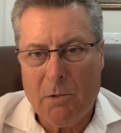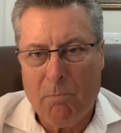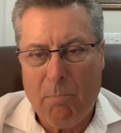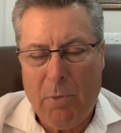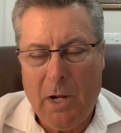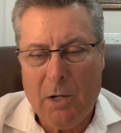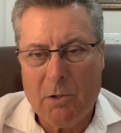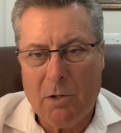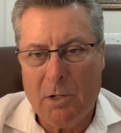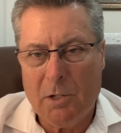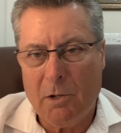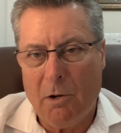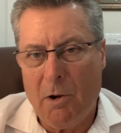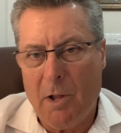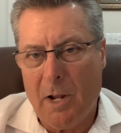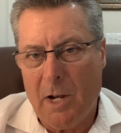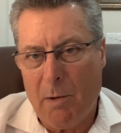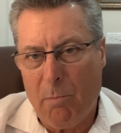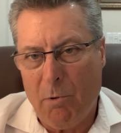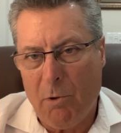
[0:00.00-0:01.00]
patients are
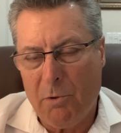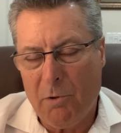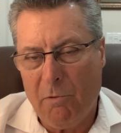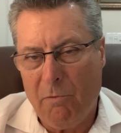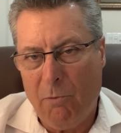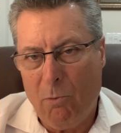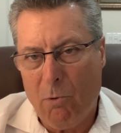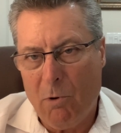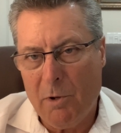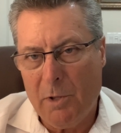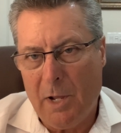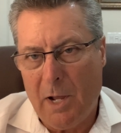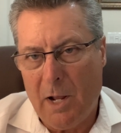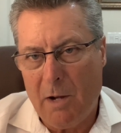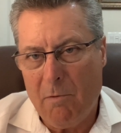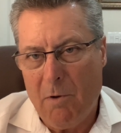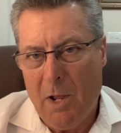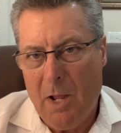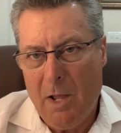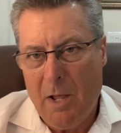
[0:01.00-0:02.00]
not able to afford
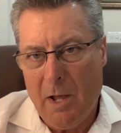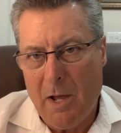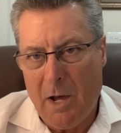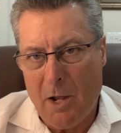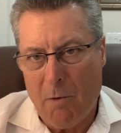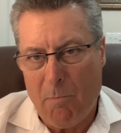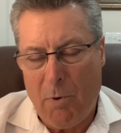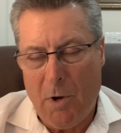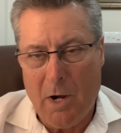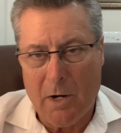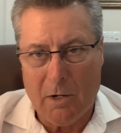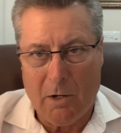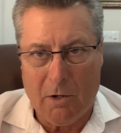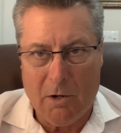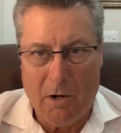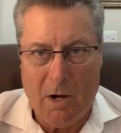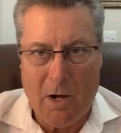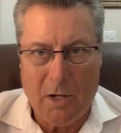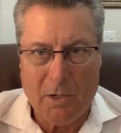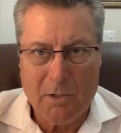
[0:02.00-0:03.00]
that out-of-pocket
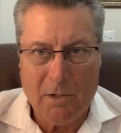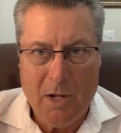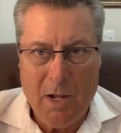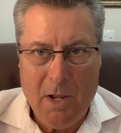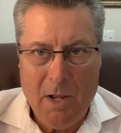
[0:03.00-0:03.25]
cost,